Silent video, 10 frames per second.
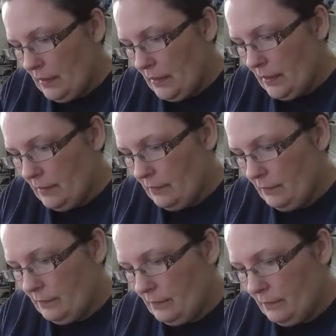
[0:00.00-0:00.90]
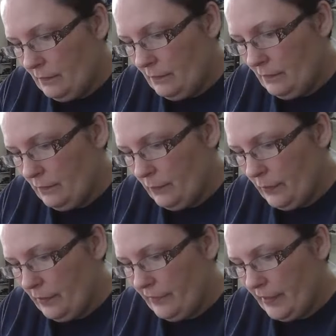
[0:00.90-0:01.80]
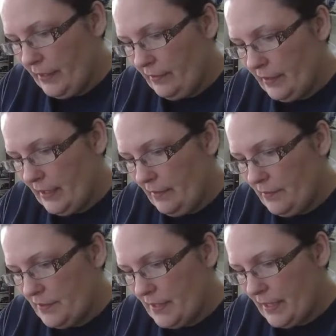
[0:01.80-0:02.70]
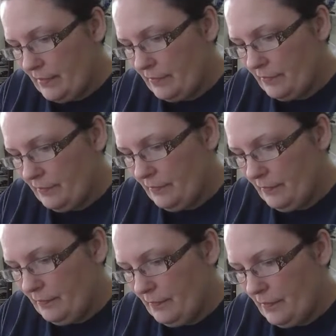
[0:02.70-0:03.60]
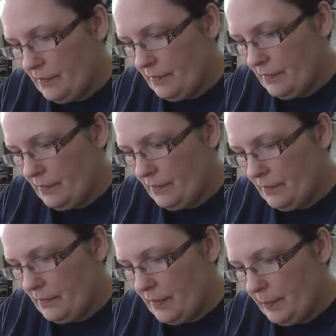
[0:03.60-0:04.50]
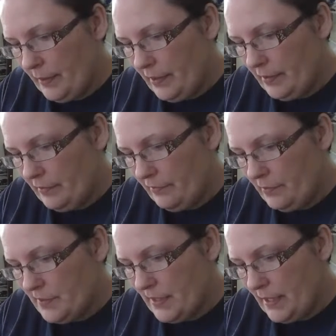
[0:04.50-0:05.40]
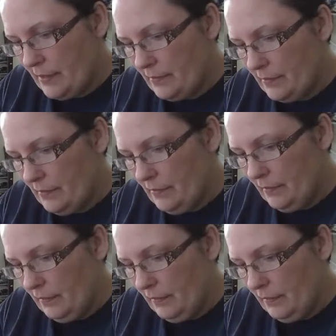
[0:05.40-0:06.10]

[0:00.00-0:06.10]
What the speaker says: And then we're over here on the other side of the pond from Seattle.